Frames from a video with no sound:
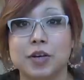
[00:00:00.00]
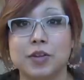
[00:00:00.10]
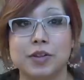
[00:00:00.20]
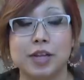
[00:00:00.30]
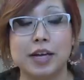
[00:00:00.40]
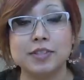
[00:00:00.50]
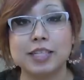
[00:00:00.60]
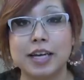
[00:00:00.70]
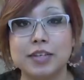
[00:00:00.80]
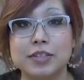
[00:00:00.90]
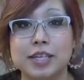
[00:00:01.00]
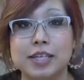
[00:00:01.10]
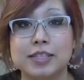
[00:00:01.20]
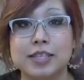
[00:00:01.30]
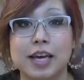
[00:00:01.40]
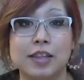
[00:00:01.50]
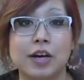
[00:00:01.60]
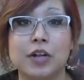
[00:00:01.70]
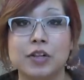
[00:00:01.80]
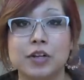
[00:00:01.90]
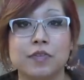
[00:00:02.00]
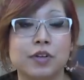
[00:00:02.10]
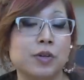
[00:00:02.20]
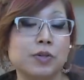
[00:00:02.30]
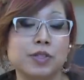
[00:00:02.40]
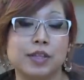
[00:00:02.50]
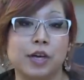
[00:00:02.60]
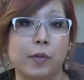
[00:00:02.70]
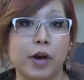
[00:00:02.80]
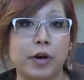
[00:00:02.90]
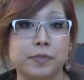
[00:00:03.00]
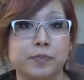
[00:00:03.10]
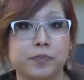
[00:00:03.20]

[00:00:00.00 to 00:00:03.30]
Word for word: on their lifestyle needs and the color of the clothes that they wear.